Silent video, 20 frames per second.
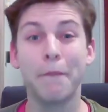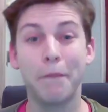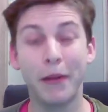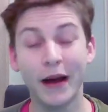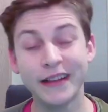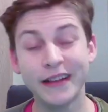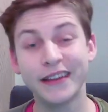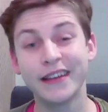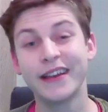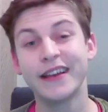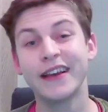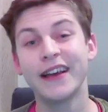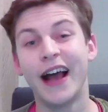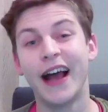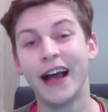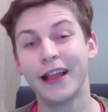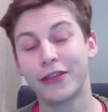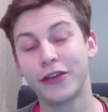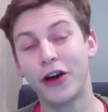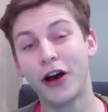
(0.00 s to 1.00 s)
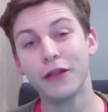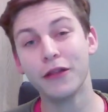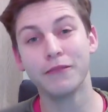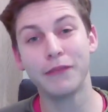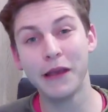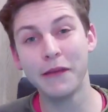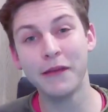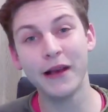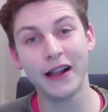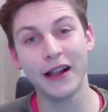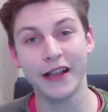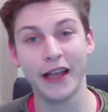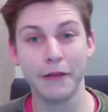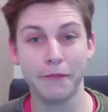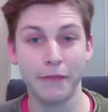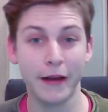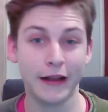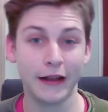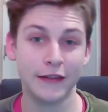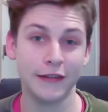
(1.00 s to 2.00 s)
But I thought maybe I'll
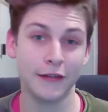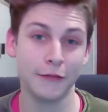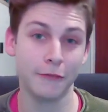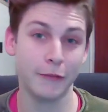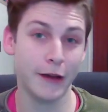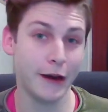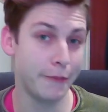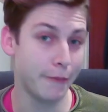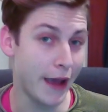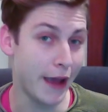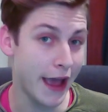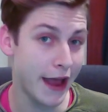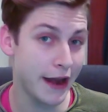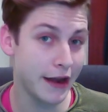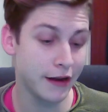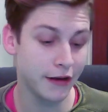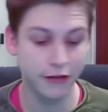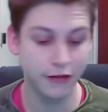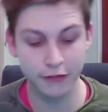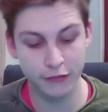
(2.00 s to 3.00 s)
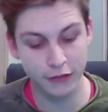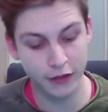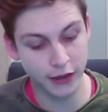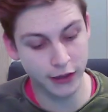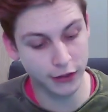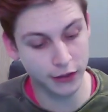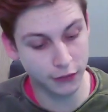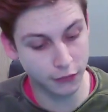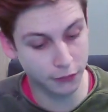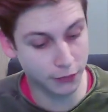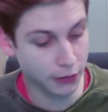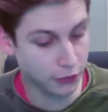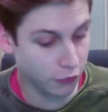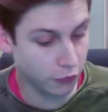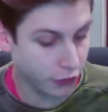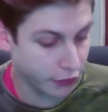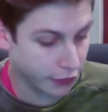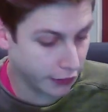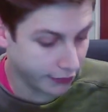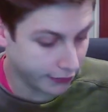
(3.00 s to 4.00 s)
get back to some better man uh, by
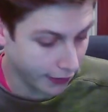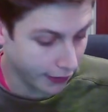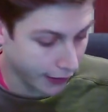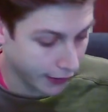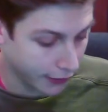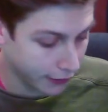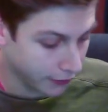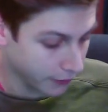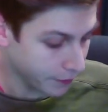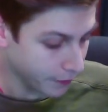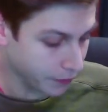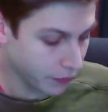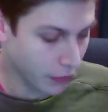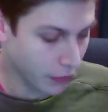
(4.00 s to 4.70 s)
doing this and